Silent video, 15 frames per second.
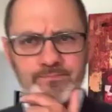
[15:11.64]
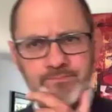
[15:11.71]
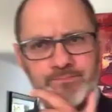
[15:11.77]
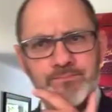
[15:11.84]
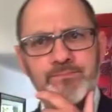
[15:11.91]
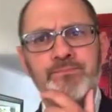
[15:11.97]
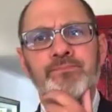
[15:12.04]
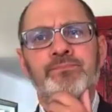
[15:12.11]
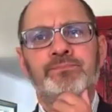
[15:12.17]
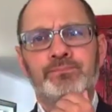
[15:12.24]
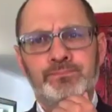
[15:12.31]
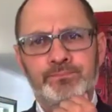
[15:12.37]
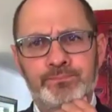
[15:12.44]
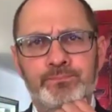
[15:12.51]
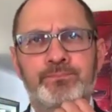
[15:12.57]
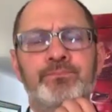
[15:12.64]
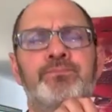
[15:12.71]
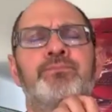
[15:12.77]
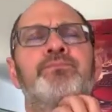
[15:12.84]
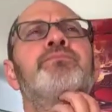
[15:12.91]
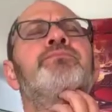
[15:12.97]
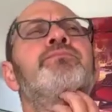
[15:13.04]
if, if people
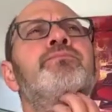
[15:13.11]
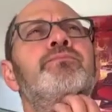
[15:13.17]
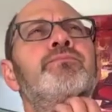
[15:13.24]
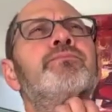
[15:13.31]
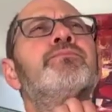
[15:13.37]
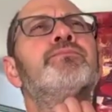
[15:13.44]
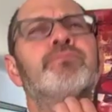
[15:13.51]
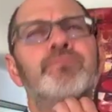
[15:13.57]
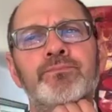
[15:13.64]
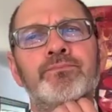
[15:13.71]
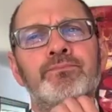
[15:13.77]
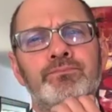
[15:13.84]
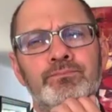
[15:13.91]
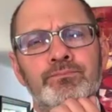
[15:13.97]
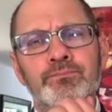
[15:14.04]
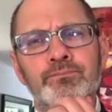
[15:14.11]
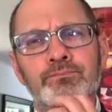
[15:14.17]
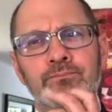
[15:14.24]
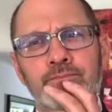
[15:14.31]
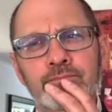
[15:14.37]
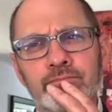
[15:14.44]
disagree about what's happening it's